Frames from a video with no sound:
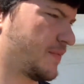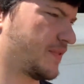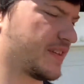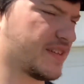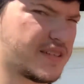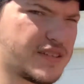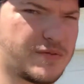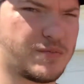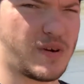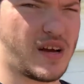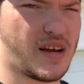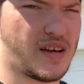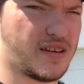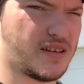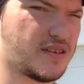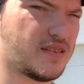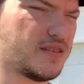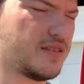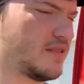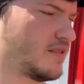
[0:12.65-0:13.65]
this is my
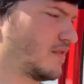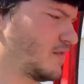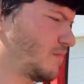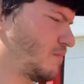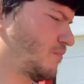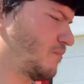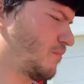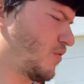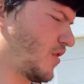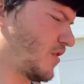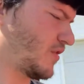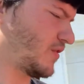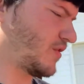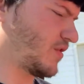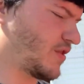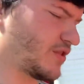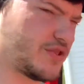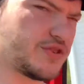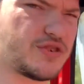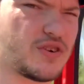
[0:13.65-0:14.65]

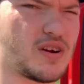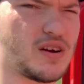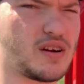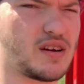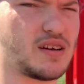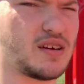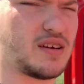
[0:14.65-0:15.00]
brother-in-law's truck